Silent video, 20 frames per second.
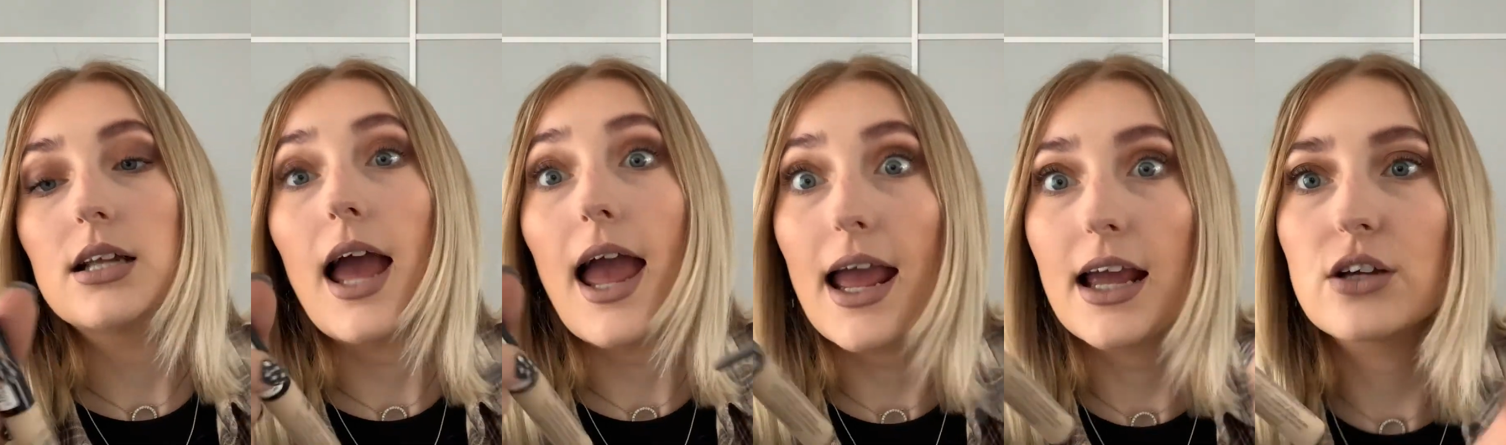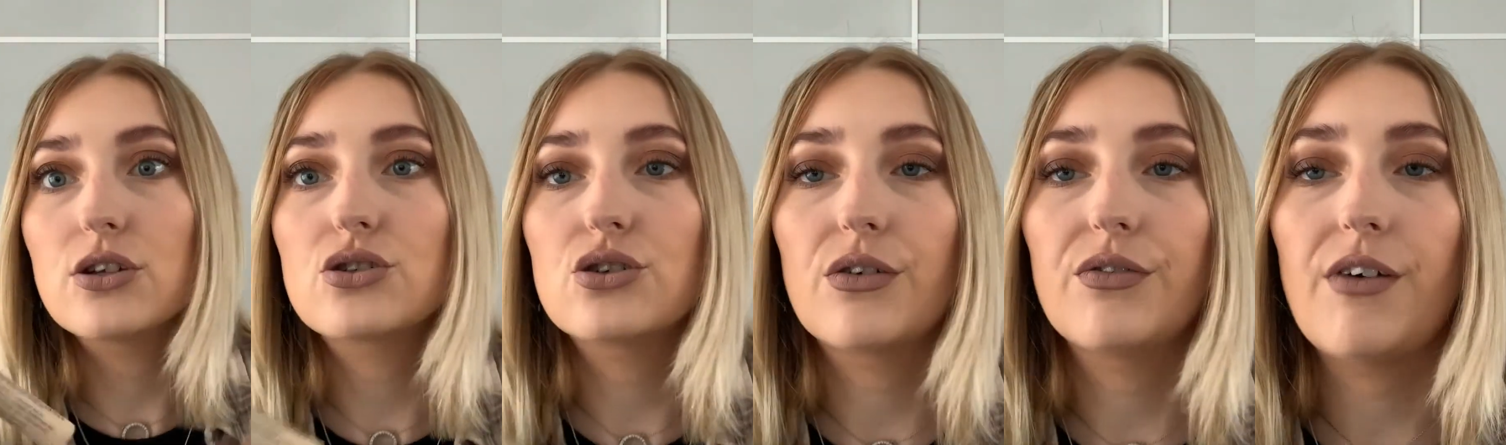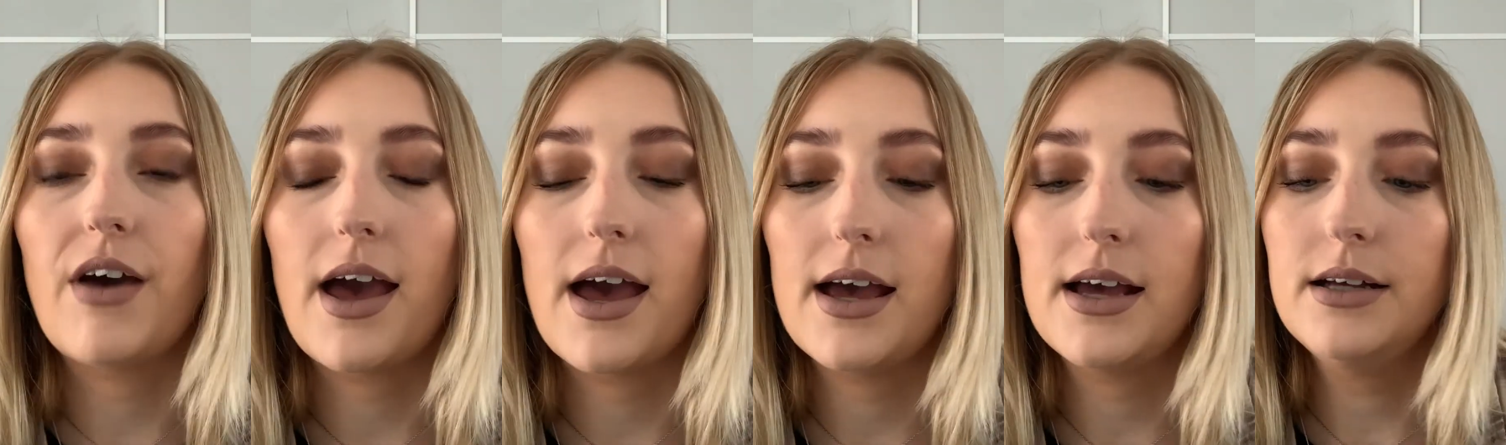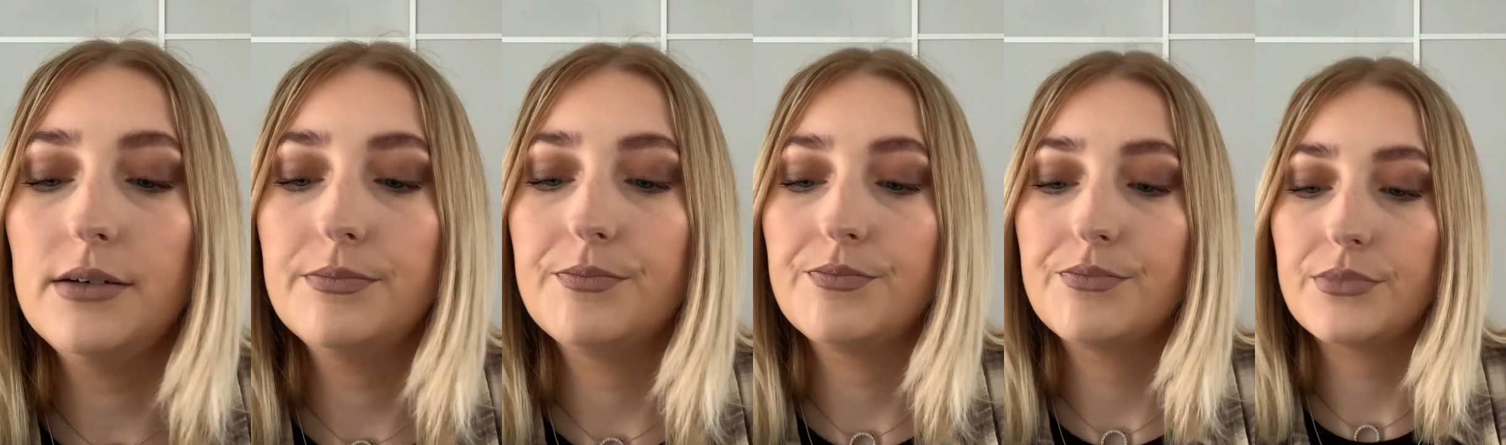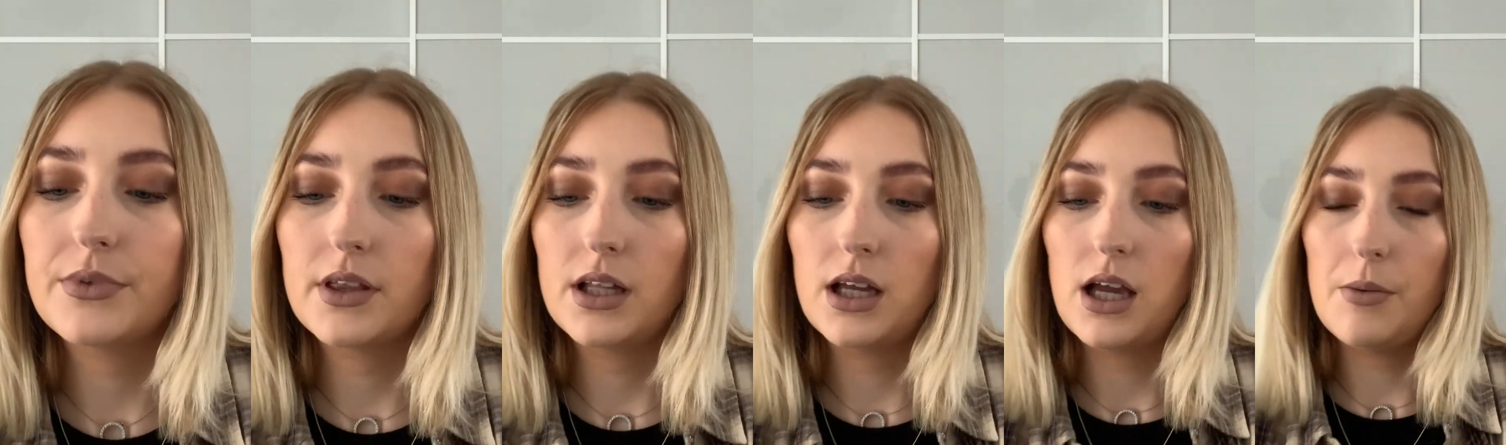Extra Fair.
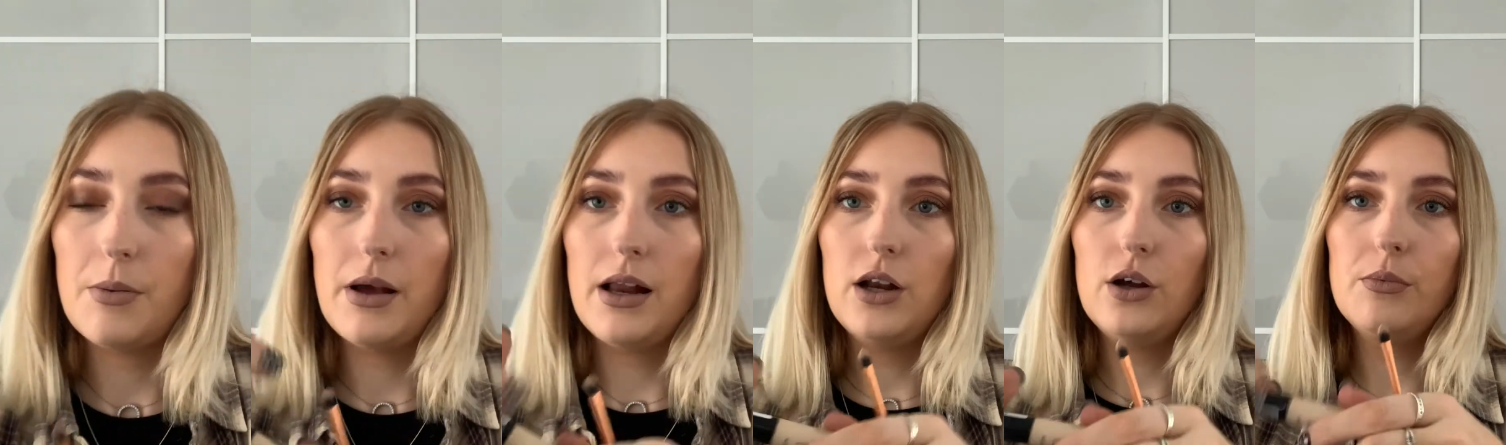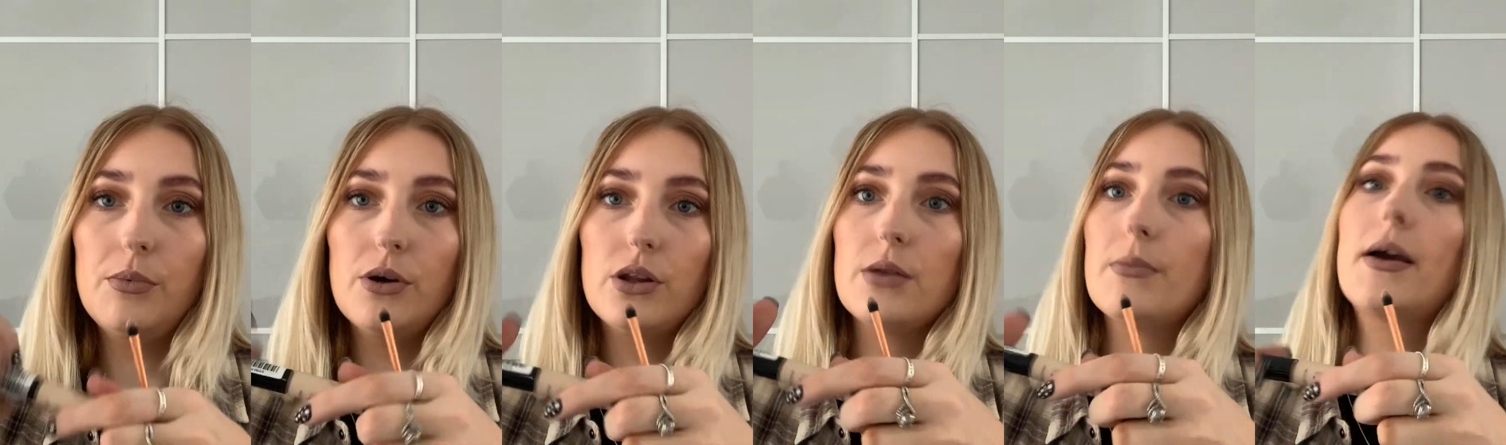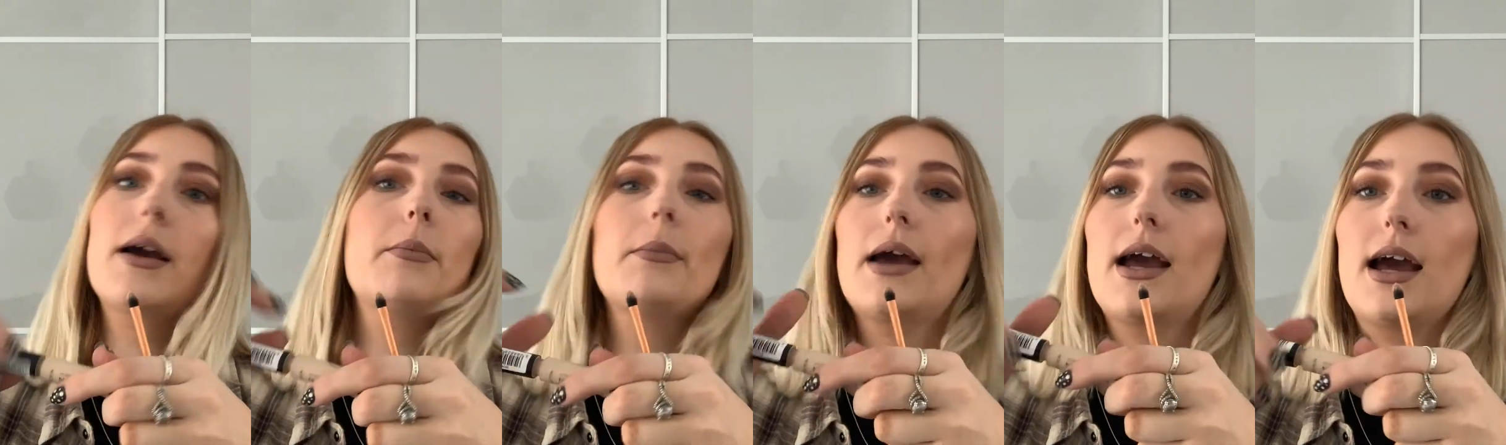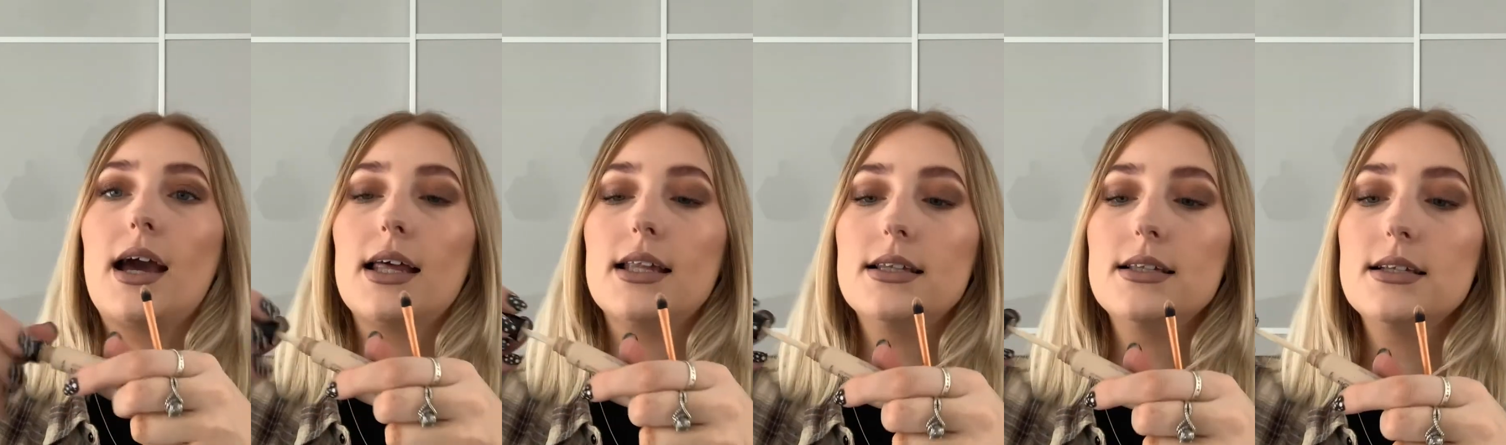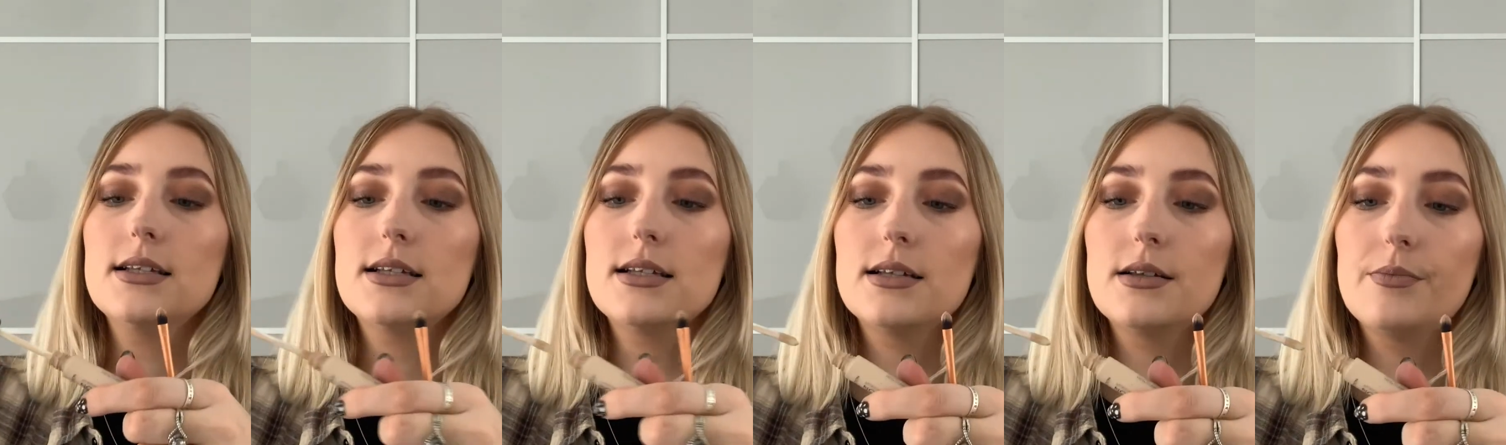I put a little bit on the back of my
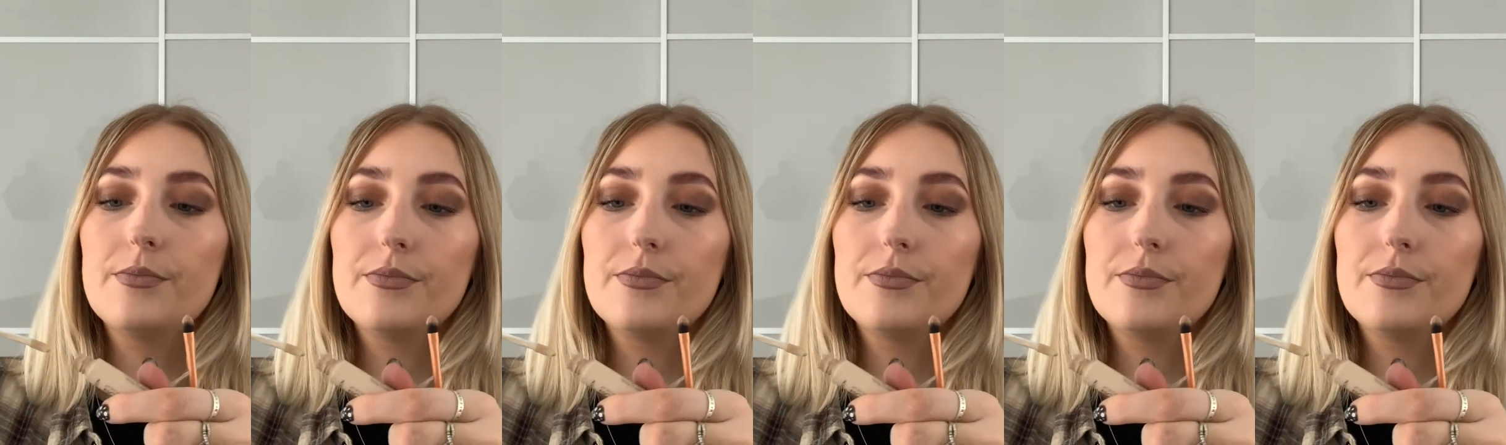hands,